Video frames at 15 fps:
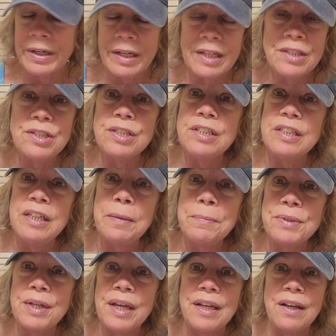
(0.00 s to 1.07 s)
It
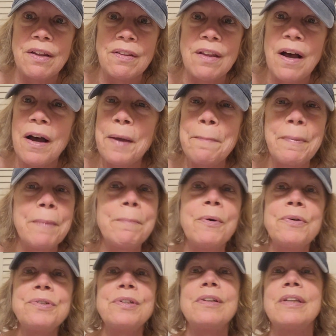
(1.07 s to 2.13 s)
seems like a lot, but
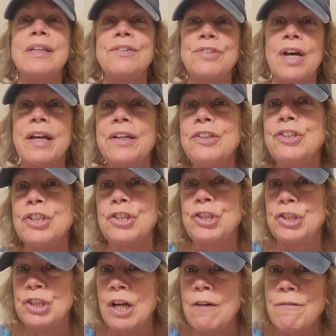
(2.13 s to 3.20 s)
most of these I can just
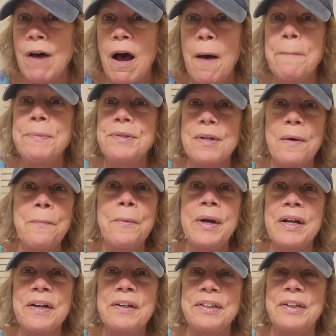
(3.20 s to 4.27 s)
shove up somewhere.